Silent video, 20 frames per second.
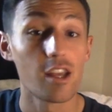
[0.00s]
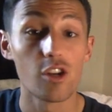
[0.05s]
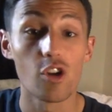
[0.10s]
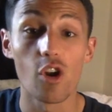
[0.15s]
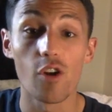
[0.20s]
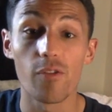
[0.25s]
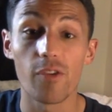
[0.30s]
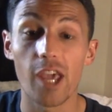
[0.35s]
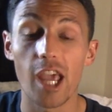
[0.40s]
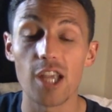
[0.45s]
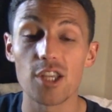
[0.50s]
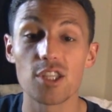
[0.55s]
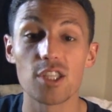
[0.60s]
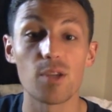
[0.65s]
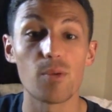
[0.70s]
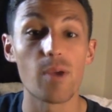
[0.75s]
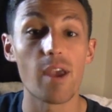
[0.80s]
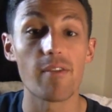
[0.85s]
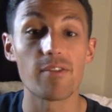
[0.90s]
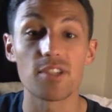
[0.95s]
notification
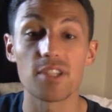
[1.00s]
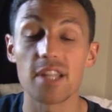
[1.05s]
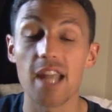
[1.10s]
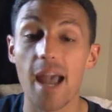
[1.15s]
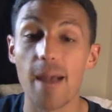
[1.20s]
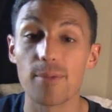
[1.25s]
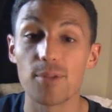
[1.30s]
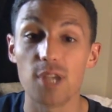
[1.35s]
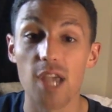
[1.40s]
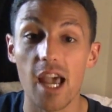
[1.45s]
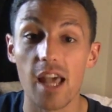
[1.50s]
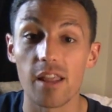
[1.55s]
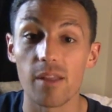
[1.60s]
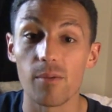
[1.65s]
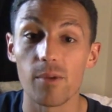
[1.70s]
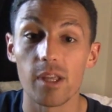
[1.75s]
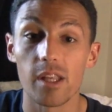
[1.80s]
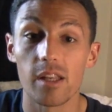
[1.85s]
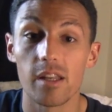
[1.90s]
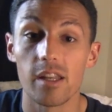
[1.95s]
that we have a Snapchat that
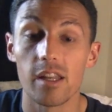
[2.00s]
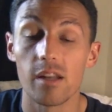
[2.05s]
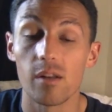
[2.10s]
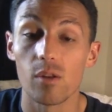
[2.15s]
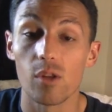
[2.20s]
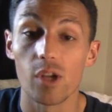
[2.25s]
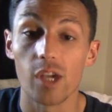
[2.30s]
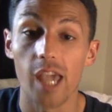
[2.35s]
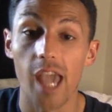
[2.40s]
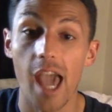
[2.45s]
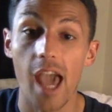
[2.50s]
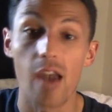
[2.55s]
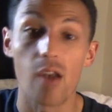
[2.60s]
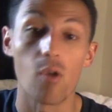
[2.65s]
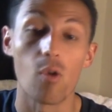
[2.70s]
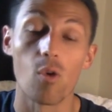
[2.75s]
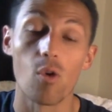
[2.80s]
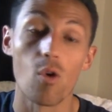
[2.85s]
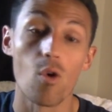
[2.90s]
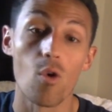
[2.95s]
we need to look at,
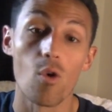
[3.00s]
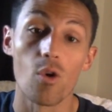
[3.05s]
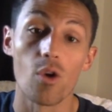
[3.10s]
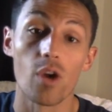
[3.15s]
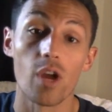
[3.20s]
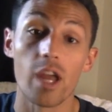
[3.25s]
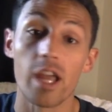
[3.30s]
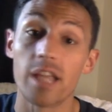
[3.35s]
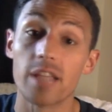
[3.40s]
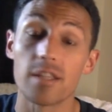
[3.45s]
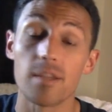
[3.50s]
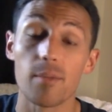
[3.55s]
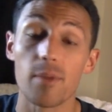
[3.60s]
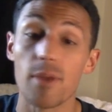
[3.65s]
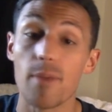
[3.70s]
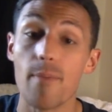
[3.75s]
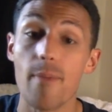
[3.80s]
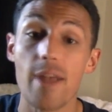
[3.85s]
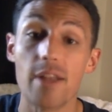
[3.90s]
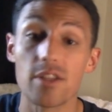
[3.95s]
or
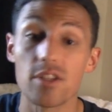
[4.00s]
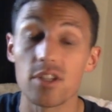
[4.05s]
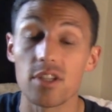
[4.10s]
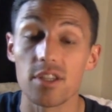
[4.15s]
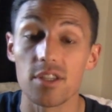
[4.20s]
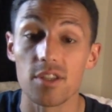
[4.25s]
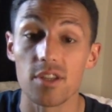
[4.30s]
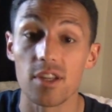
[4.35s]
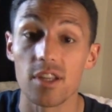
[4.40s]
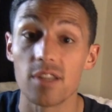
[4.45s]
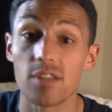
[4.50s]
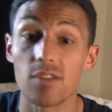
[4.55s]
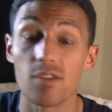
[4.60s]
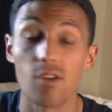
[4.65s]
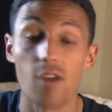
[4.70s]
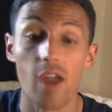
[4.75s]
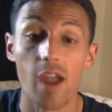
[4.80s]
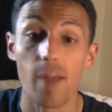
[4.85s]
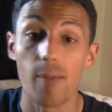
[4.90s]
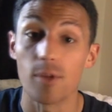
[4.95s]
somebody mentioned us on
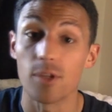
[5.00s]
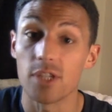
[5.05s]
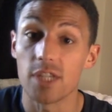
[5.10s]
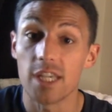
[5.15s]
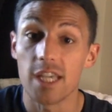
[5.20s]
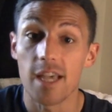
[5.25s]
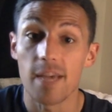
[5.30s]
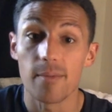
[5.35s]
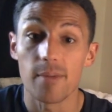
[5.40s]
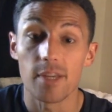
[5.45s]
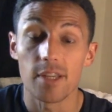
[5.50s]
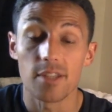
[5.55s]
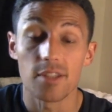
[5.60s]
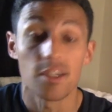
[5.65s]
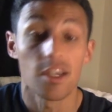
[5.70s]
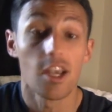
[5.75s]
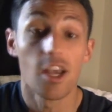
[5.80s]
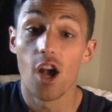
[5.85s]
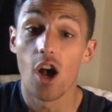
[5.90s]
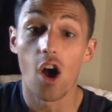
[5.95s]
Instagram or DM'd us
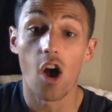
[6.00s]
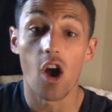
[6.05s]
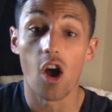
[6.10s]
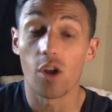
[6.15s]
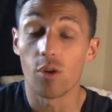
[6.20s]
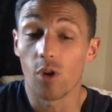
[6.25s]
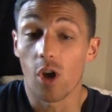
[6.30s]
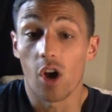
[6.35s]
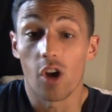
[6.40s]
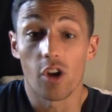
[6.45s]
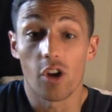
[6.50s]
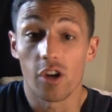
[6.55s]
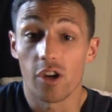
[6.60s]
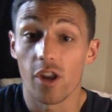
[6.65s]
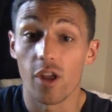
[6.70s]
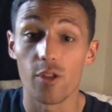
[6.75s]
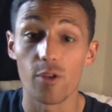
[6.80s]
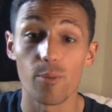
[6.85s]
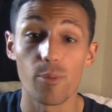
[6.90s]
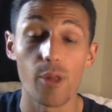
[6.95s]
on
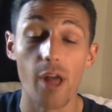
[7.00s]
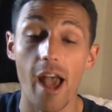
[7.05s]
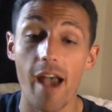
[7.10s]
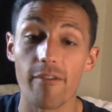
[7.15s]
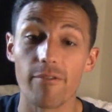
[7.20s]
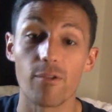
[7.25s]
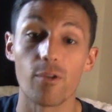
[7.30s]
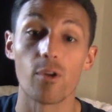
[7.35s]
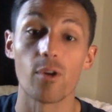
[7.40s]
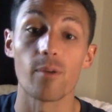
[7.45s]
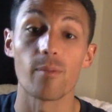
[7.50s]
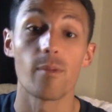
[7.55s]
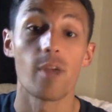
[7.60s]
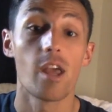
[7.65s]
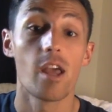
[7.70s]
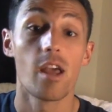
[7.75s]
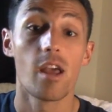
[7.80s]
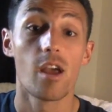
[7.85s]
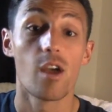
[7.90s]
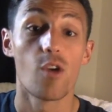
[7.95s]
another platform,
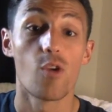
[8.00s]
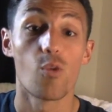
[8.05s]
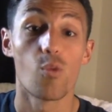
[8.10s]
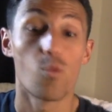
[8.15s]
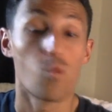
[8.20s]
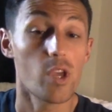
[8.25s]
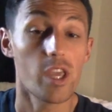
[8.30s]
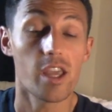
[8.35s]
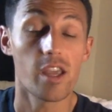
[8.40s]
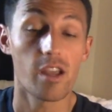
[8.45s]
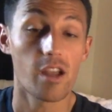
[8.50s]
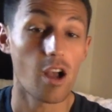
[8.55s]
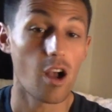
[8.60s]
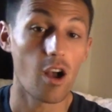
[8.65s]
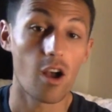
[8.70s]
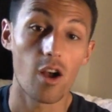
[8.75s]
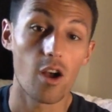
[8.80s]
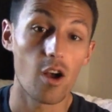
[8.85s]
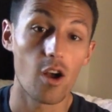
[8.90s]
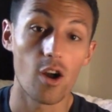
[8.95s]
we
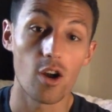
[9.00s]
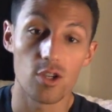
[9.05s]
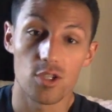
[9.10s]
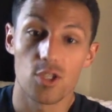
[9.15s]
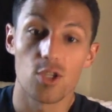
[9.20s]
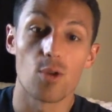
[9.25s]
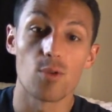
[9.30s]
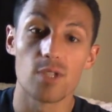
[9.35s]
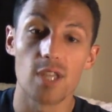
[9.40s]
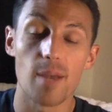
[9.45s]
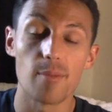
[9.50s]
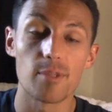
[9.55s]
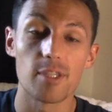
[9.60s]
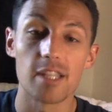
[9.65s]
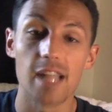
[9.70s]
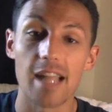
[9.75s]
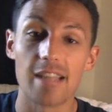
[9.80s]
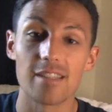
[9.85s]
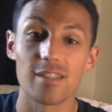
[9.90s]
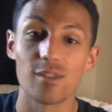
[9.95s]
are so tempted
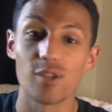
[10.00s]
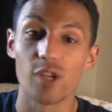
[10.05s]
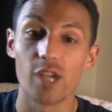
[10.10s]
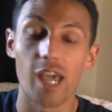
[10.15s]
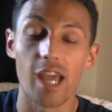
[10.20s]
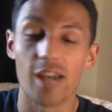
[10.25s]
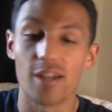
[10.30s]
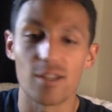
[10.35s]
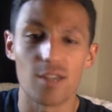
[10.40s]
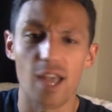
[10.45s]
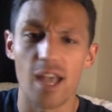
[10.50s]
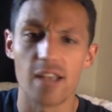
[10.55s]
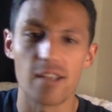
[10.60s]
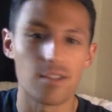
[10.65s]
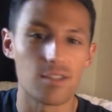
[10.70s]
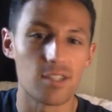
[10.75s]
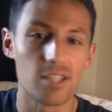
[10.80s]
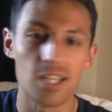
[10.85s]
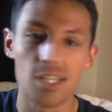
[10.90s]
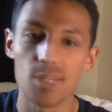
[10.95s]
not to look at it.
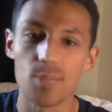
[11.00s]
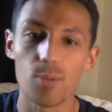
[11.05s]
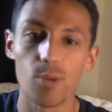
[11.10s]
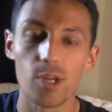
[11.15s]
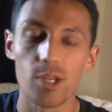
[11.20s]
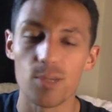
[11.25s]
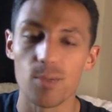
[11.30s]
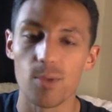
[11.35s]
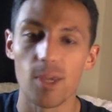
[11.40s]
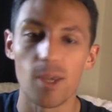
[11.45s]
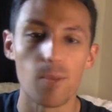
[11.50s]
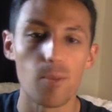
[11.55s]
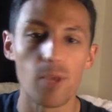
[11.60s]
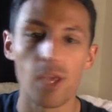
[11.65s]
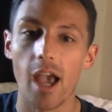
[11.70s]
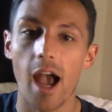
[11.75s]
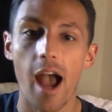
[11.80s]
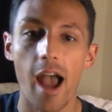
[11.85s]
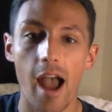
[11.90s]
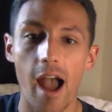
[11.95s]
As disciplined as we can
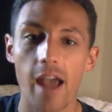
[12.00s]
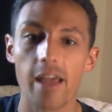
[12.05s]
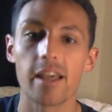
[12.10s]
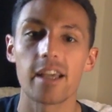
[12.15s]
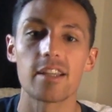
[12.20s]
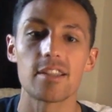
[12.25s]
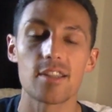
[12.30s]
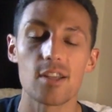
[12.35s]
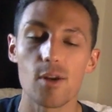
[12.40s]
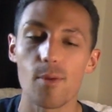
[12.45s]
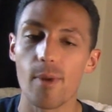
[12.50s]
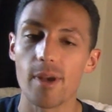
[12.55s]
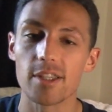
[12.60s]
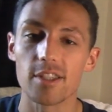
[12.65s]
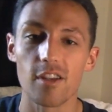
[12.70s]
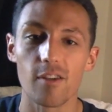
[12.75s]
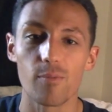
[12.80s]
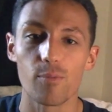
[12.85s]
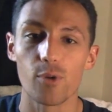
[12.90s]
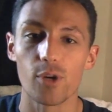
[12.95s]
be, I consider
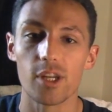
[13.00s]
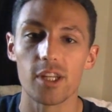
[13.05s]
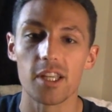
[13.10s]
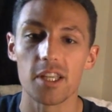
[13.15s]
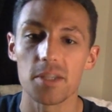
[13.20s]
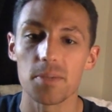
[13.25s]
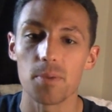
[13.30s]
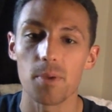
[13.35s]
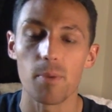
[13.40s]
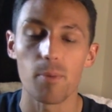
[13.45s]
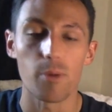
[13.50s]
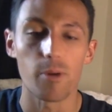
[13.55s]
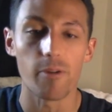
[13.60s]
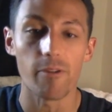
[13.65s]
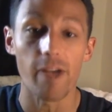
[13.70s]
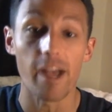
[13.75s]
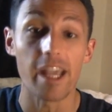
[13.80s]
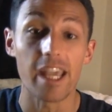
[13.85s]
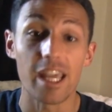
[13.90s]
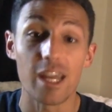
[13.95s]
myself pretty disciplined, but if
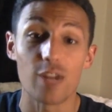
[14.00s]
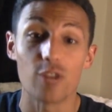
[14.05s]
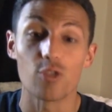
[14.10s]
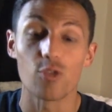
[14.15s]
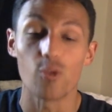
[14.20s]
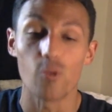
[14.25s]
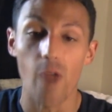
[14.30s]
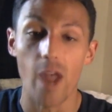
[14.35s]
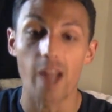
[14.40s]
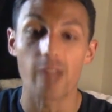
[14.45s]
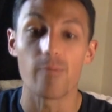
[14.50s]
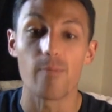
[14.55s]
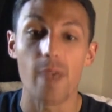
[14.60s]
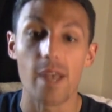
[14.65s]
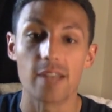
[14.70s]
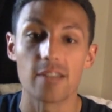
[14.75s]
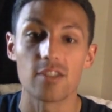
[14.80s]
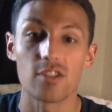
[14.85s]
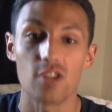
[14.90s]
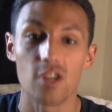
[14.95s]
I get a direct
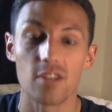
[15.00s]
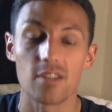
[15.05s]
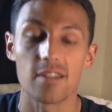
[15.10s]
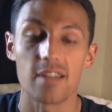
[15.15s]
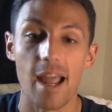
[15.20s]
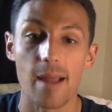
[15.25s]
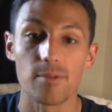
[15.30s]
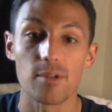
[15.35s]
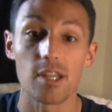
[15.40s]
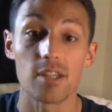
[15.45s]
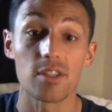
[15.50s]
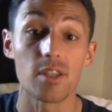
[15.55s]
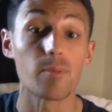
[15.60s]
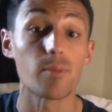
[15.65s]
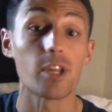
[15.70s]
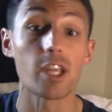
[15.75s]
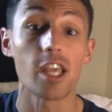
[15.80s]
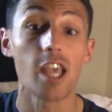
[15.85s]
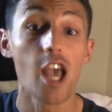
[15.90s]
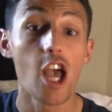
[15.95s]
message on Snapchat,
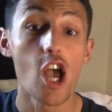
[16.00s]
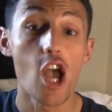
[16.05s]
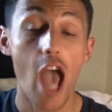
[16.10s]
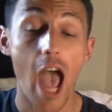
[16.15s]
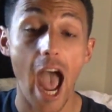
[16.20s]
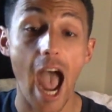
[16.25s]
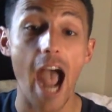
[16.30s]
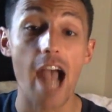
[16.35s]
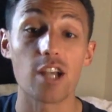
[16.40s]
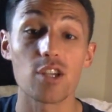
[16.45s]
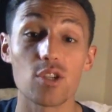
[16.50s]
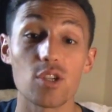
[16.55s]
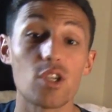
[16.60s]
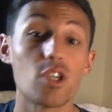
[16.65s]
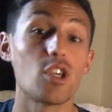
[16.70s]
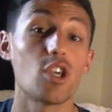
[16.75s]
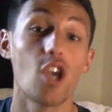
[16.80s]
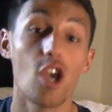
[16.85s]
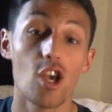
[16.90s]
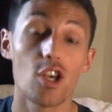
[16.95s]
somebody
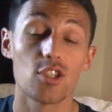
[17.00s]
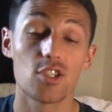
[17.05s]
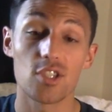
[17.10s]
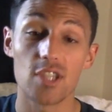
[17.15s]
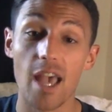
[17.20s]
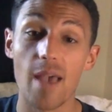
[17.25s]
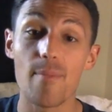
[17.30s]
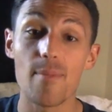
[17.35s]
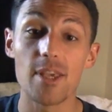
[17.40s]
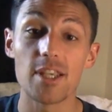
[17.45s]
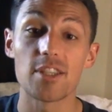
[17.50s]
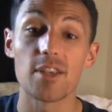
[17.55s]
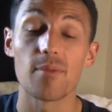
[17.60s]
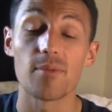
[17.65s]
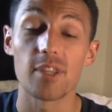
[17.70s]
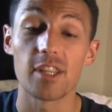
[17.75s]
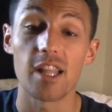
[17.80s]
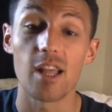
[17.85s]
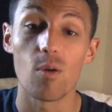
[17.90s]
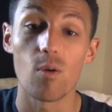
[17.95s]
actually sent me
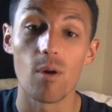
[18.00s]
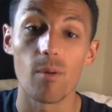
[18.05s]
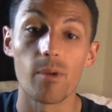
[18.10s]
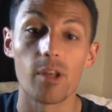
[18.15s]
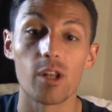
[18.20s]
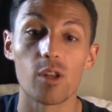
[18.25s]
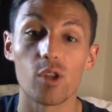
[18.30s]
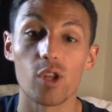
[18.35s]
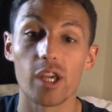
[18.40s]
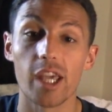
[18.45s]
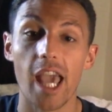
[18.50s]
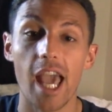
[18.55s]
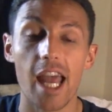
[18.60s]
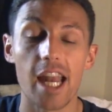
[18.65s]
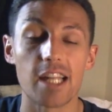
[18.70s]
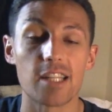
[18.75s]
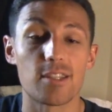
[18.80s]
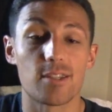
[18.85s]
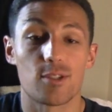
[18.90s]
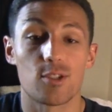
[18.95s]
something they want me to look at,
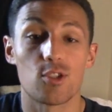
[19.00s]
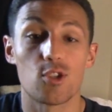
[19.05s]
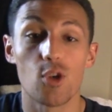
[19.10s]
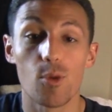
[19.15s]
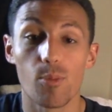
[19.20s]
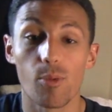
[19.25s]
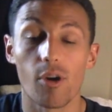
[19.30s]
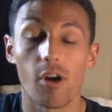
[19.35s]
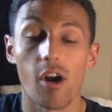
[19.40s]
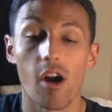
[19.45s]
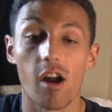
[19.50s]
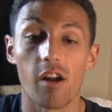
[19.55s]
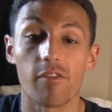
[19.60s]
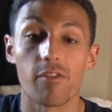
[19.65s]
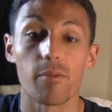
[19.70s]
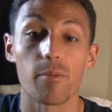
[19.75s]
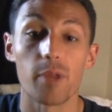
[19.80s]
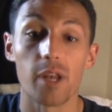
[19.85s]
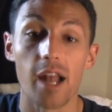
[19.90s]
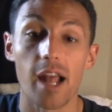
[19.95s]
it's super hard
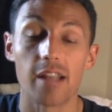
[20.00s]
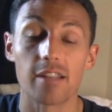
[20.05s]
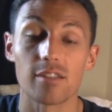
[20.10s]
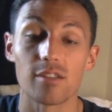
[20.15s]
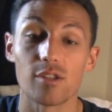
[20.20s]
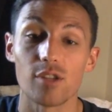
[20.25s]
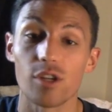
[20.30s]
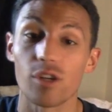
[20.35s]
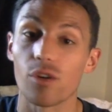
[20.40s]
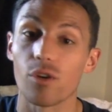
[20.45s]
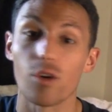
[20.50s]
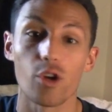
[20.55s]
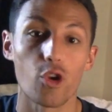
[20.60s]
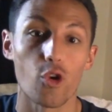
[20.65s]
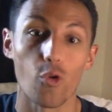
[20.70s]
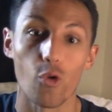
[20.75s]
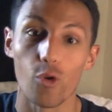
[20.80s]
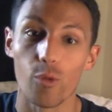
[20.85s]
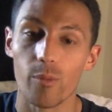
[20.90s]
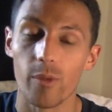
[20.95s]
for me not to look, or a
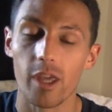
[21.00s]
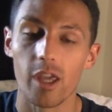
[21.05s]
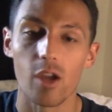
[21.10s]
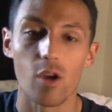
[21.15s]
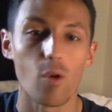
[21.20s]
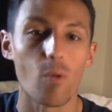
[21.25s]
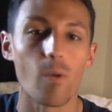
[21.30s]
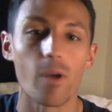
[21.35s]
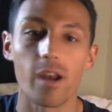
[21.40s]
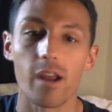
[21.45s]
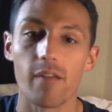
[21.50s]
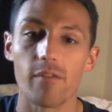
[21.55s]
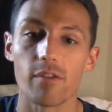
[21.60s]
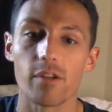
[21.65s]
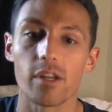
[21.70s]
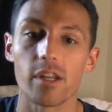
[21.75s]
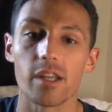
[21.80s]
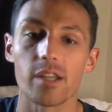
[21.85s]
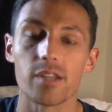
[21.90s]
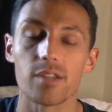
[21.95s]
group me or
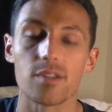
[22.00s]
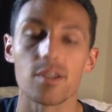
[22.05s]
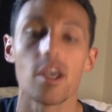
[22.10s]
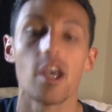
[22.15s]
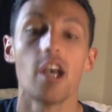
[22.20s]
whatever it is.